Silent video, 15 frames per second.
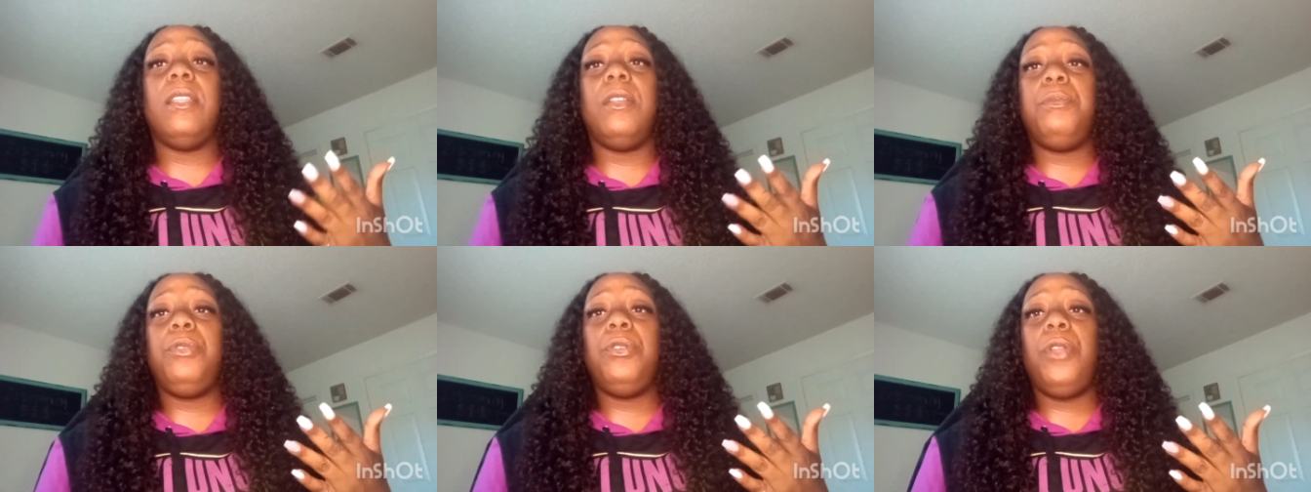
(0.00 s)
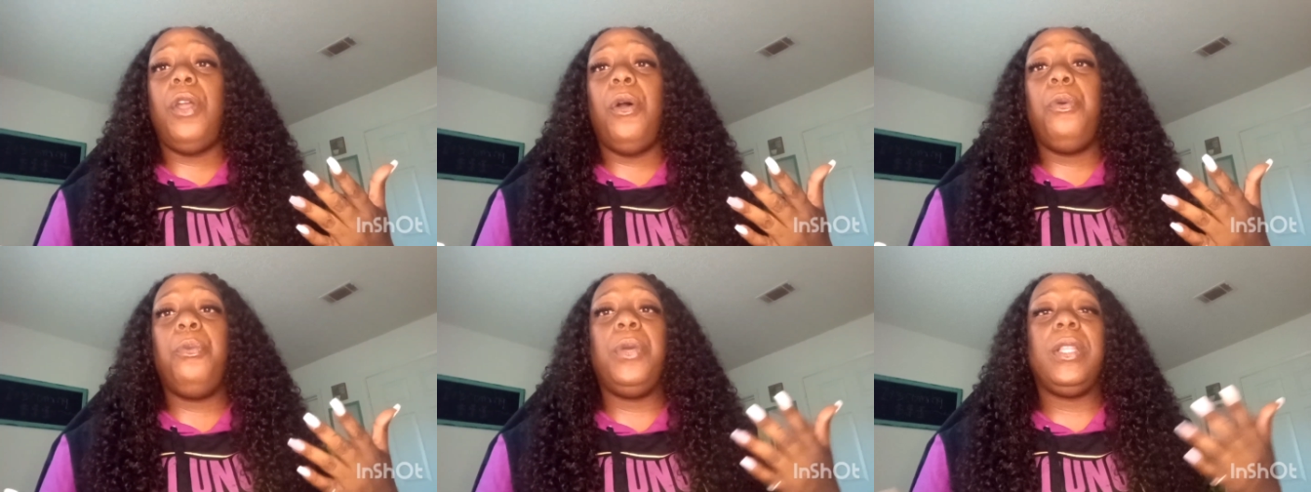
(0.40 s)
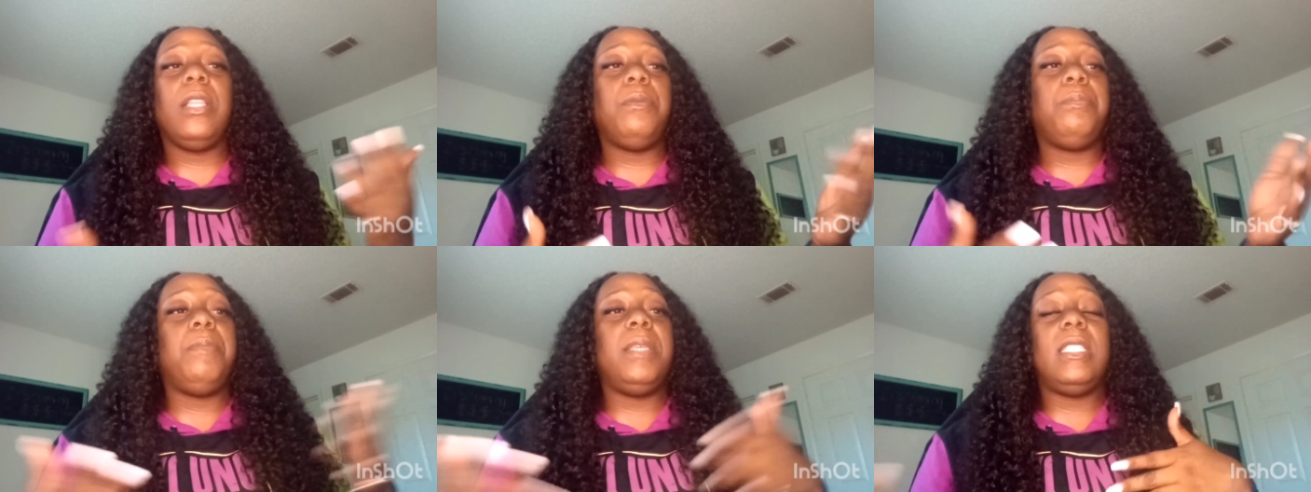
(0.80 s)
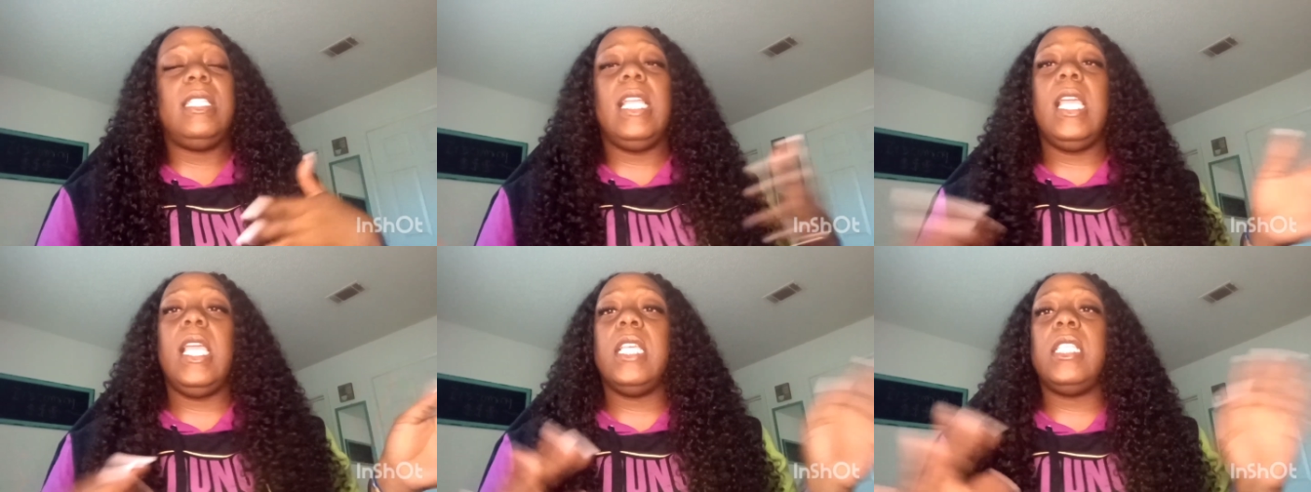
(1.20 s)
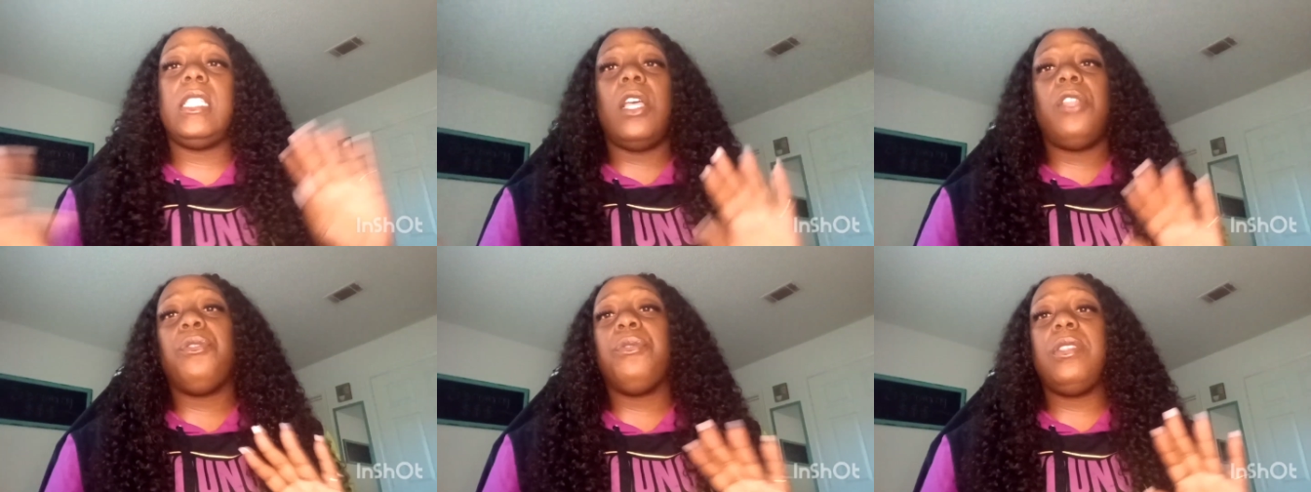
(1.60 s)
you know, with the Miss D and
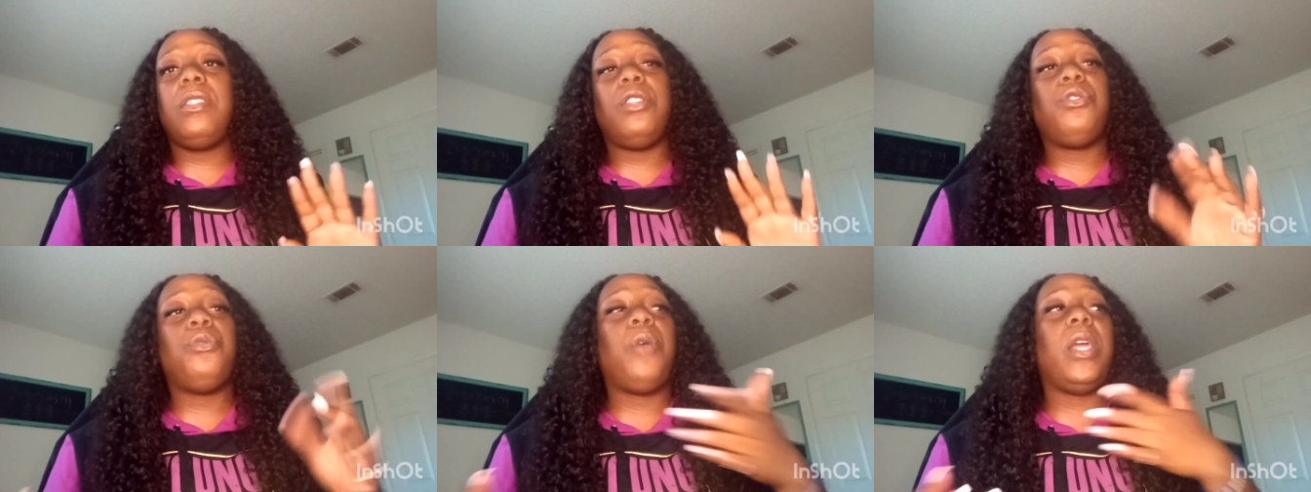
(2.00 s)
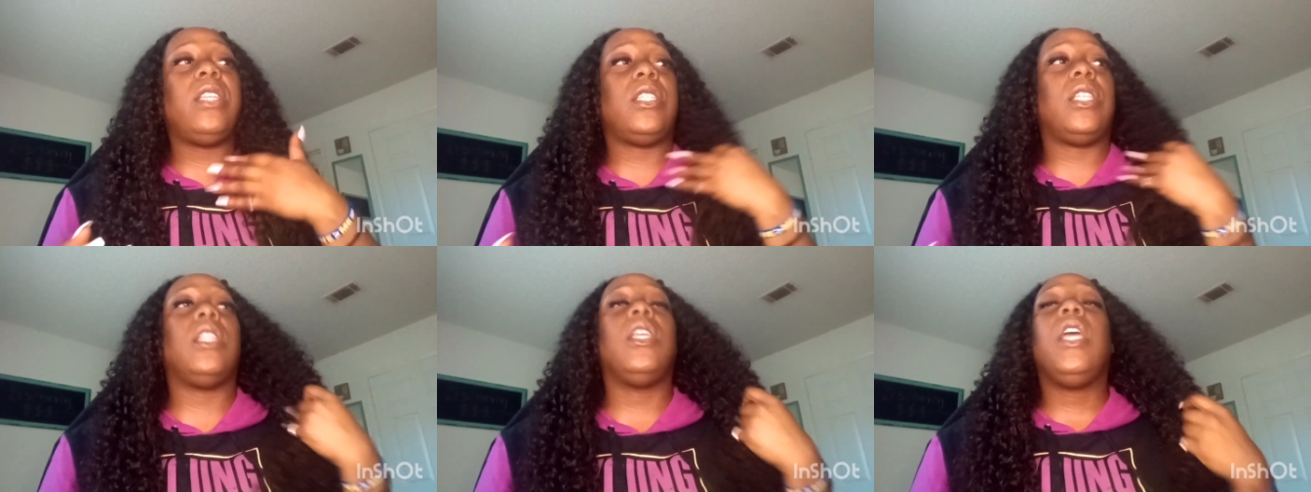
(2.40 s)
Southern situation,